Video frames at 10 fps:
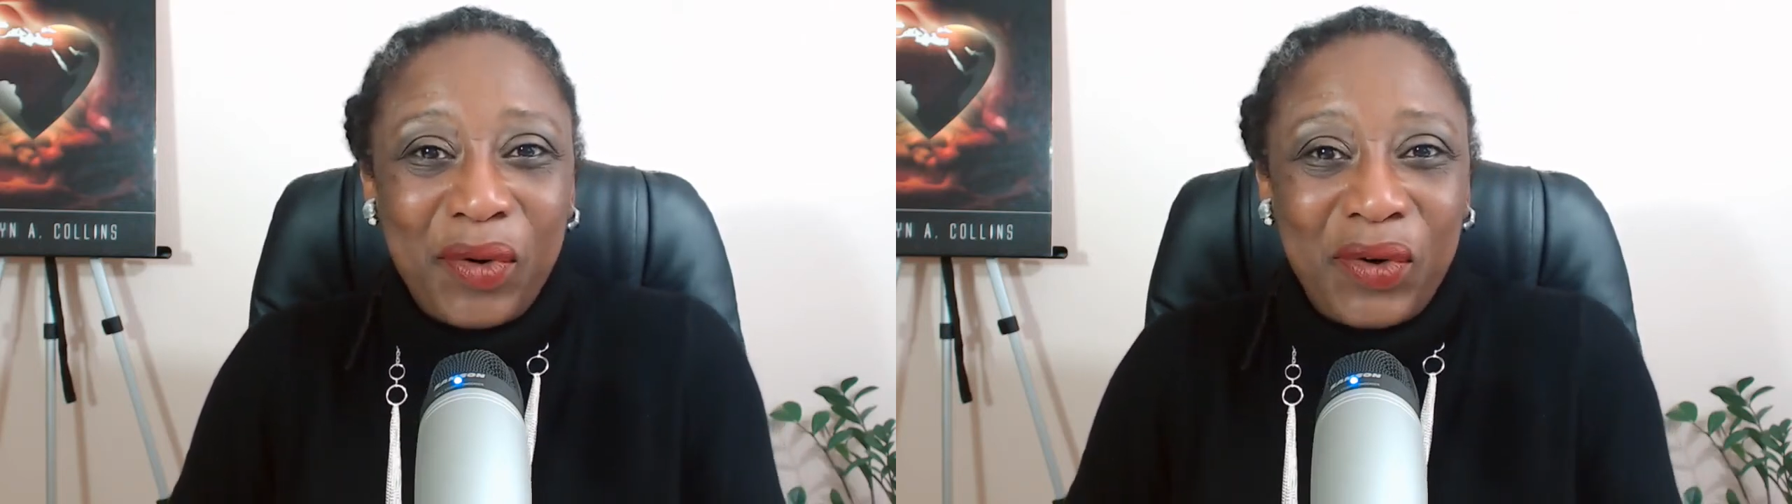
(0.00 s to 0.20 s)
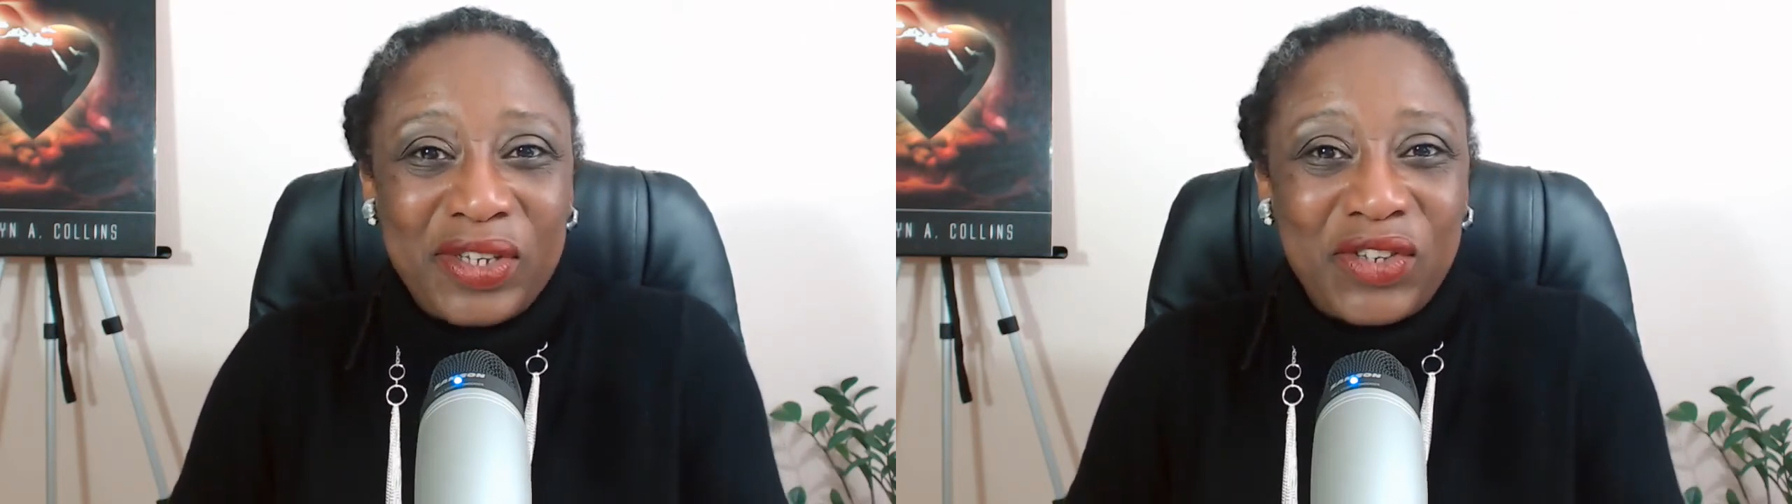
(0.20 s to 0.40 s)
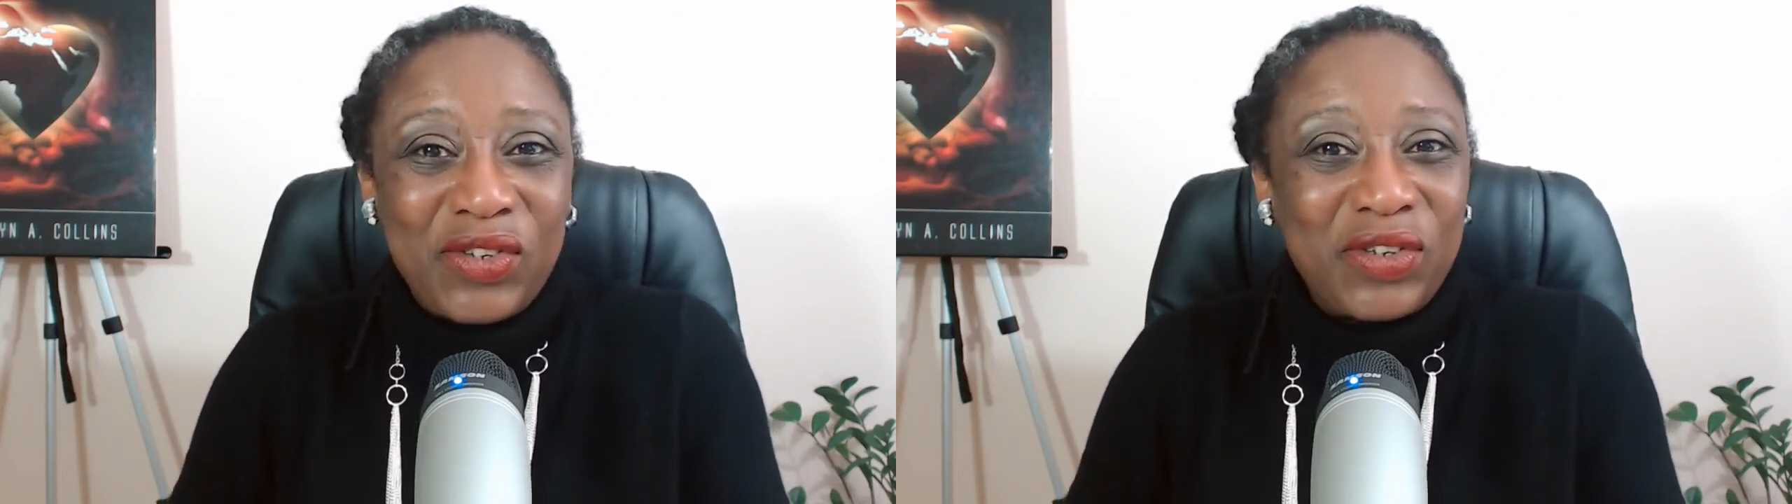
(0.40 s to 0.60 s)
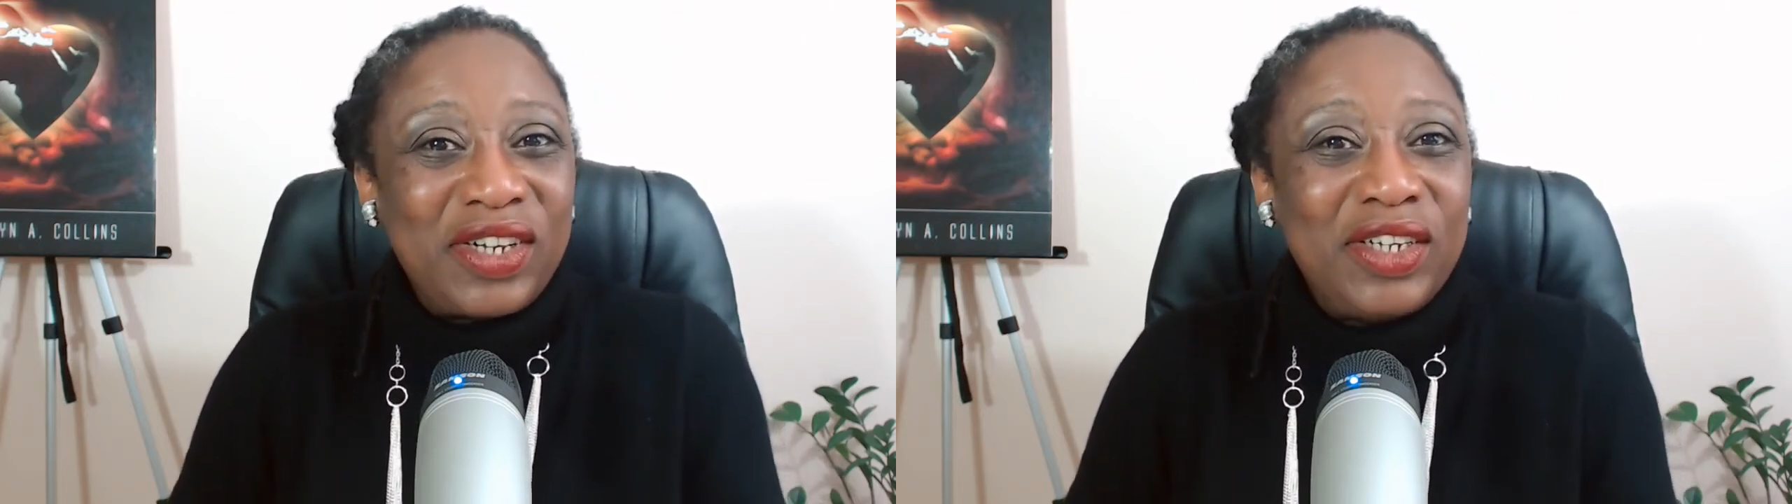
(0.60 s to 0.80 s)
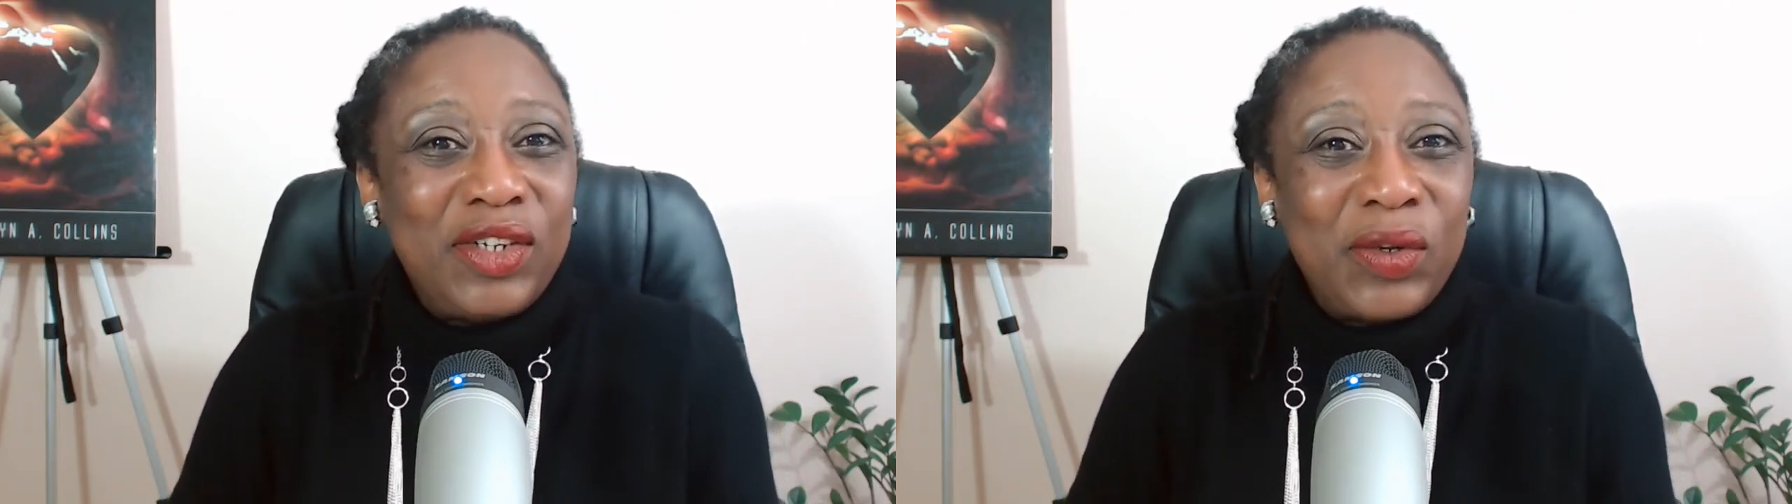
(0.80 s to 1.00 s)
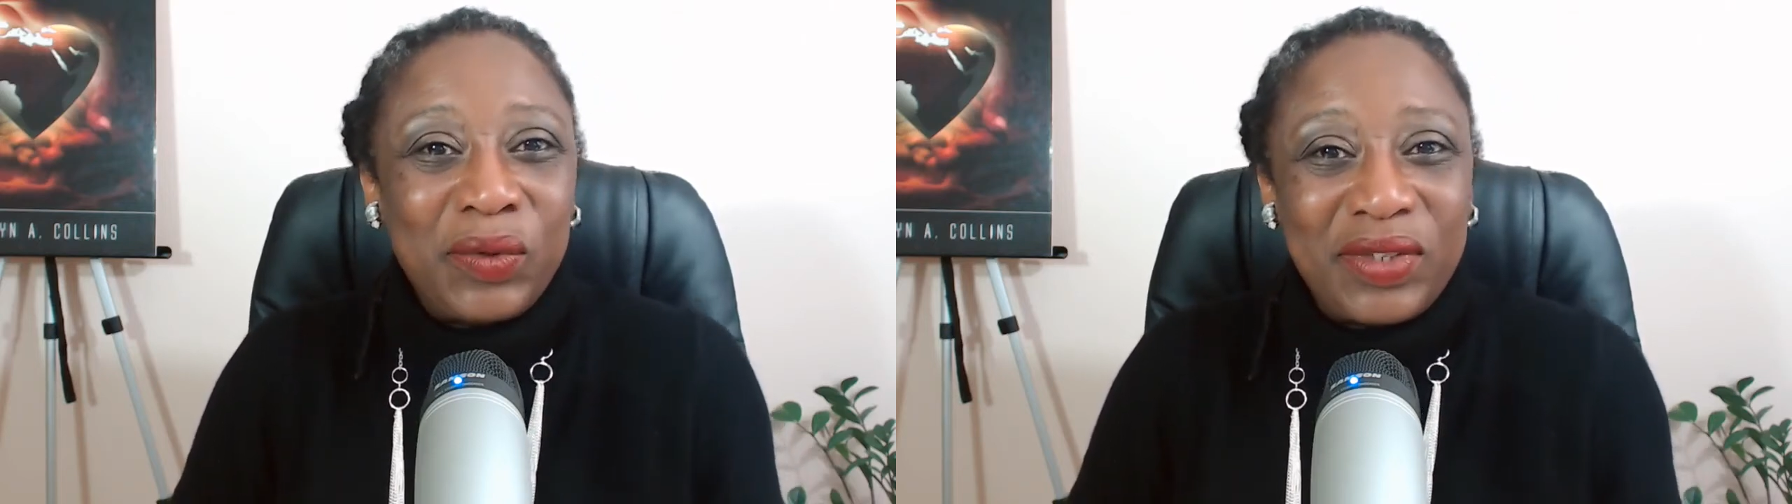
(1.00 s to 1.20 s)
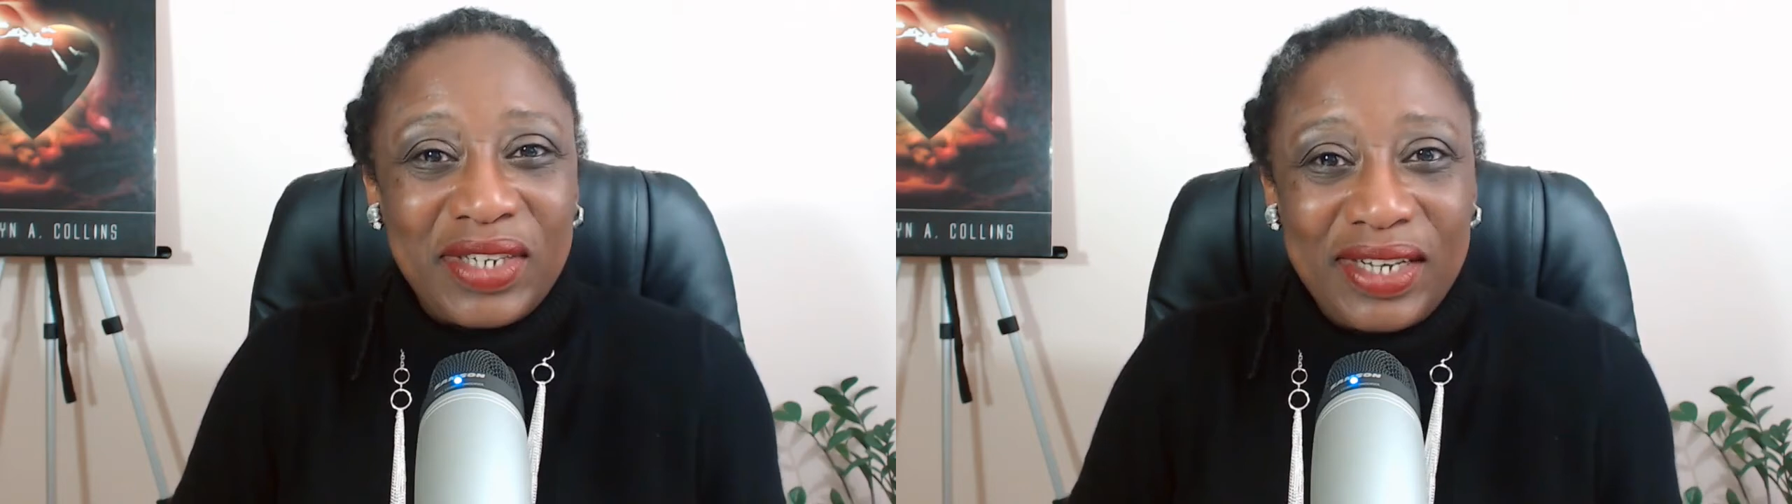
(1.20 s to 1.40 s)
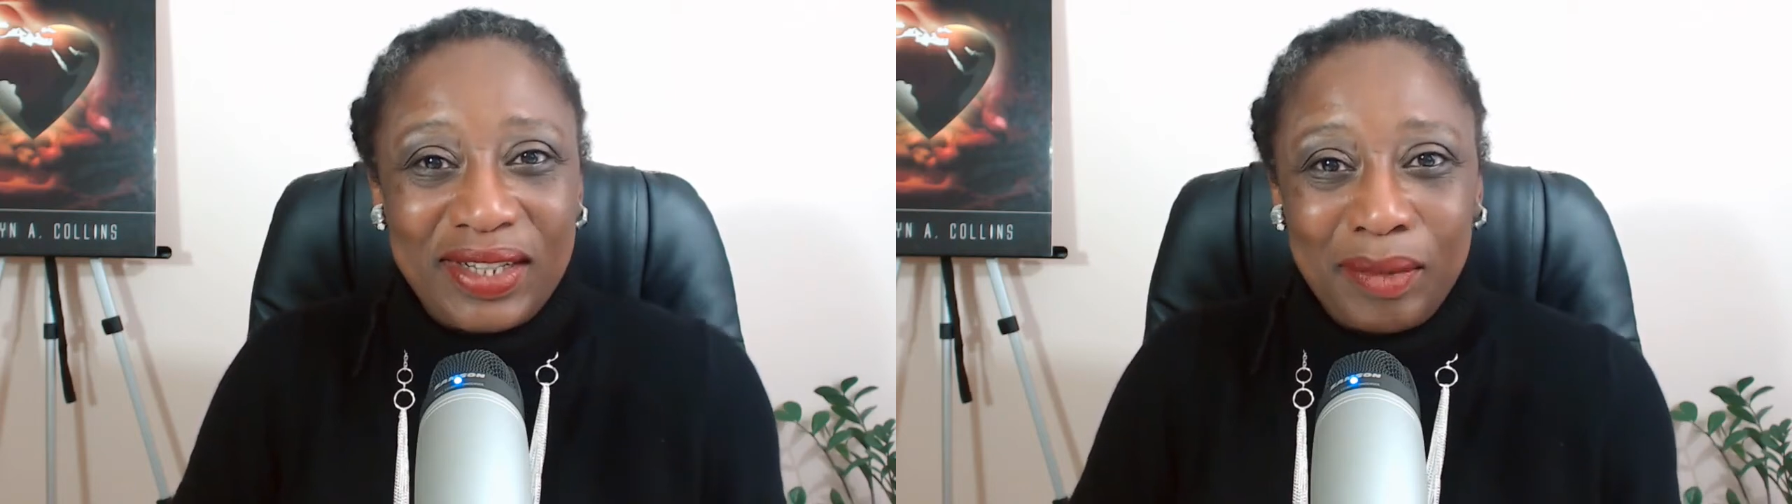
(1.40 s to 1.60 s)
or certainly don't
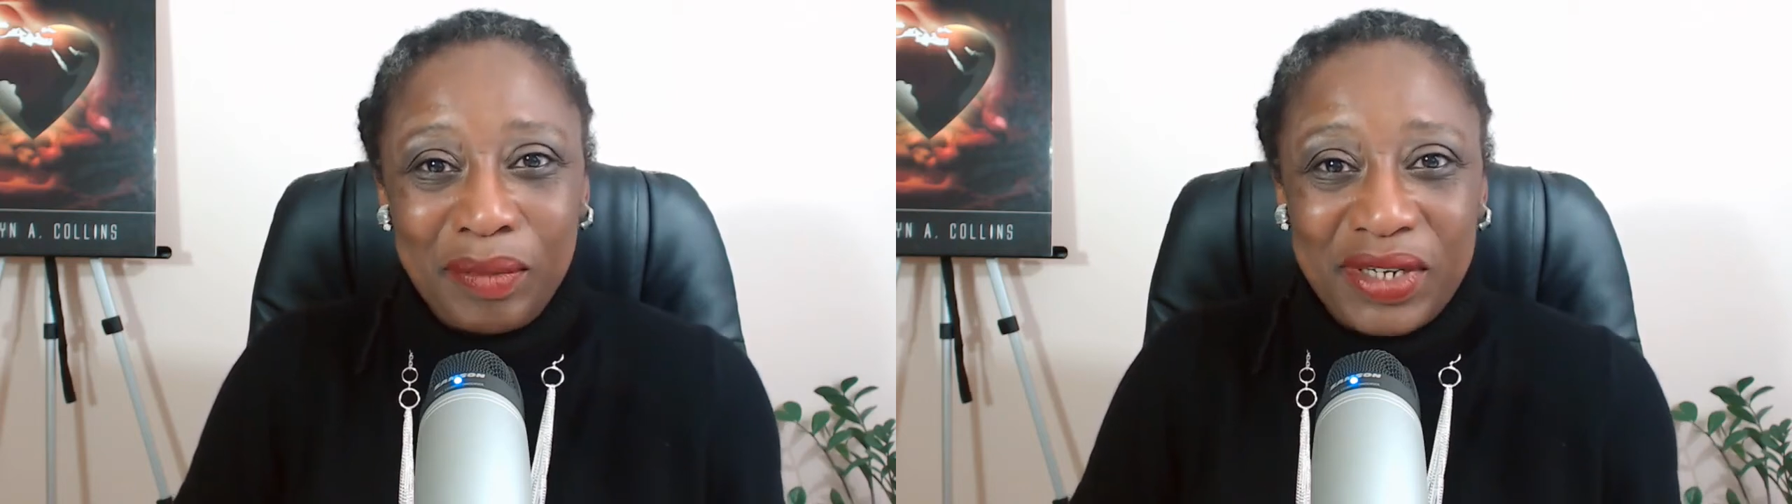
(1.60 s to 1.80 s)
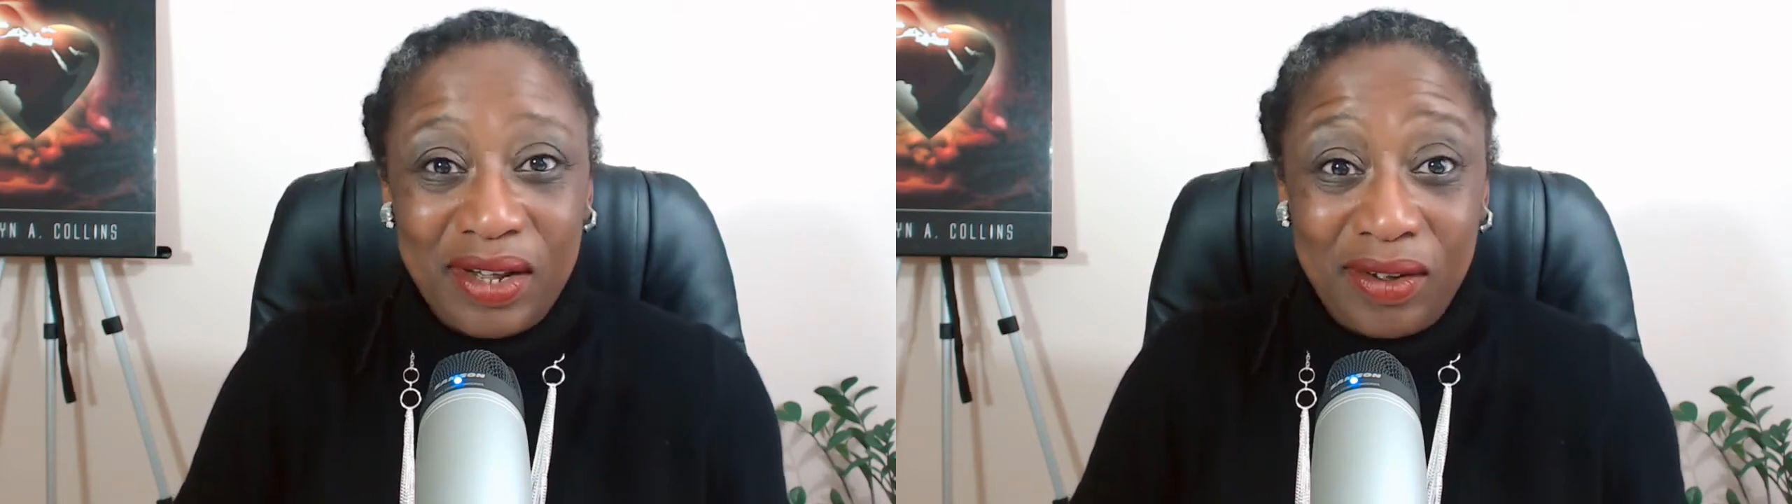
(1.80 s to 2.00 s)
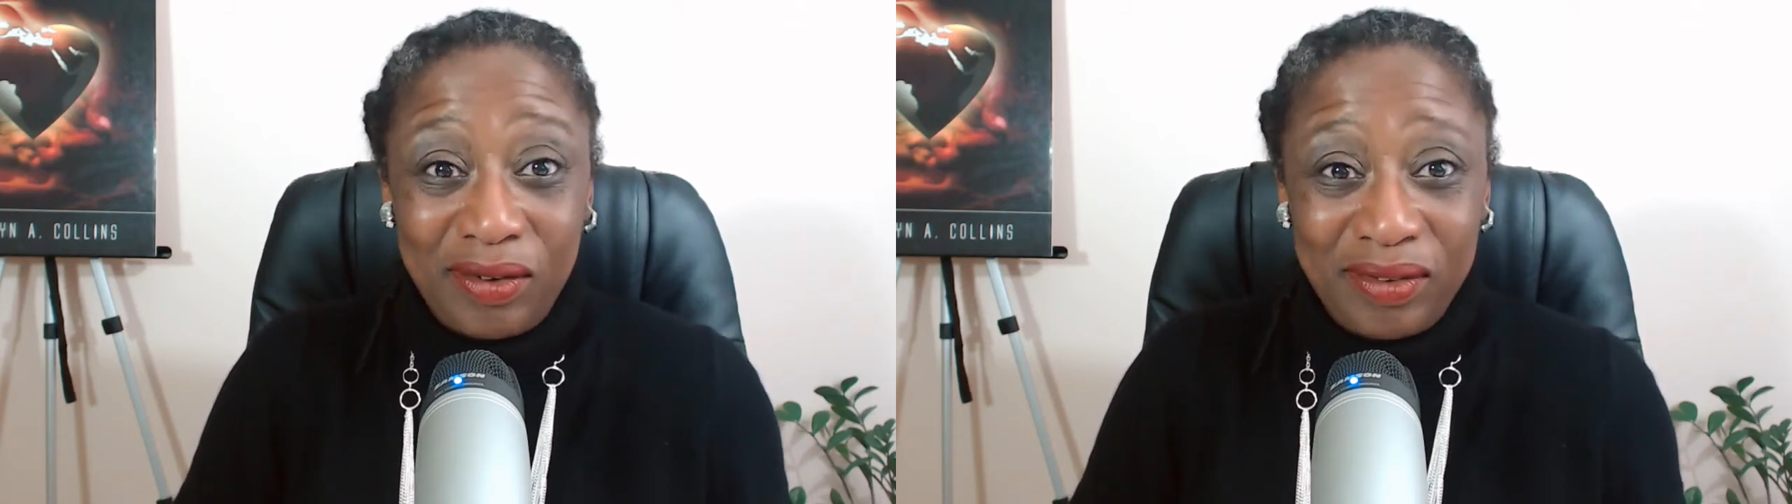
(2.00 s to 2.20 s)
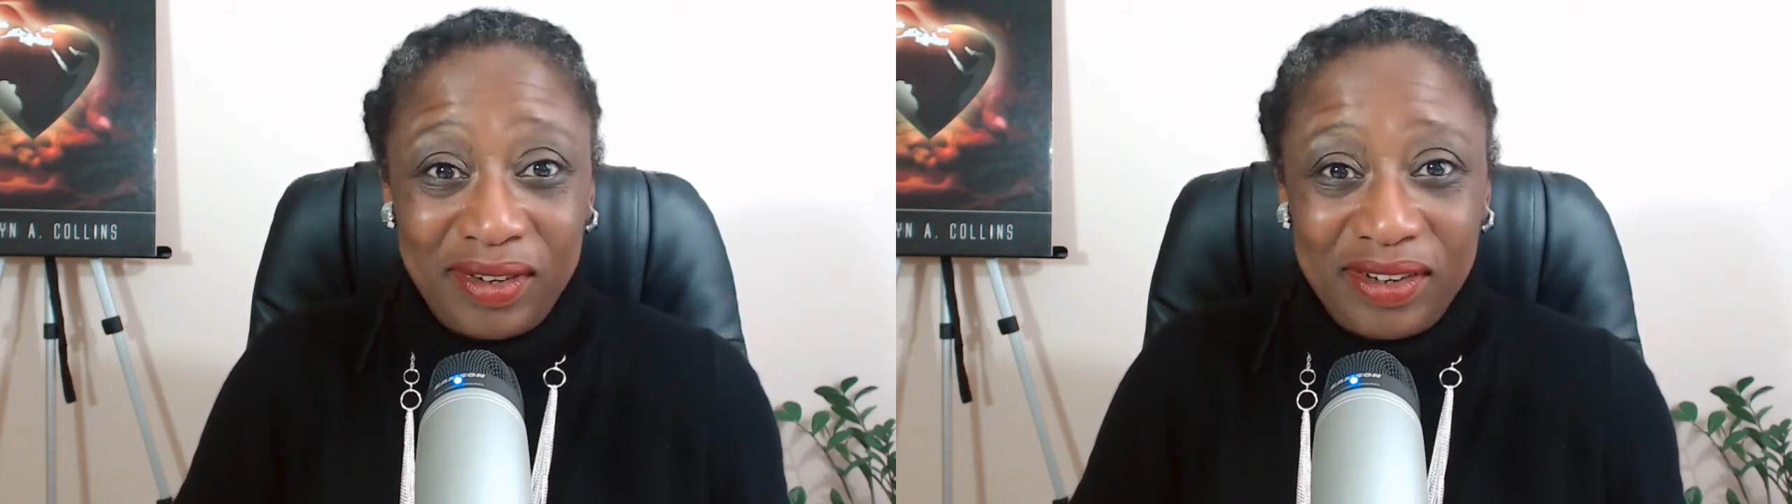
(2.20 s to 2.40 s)
take them down.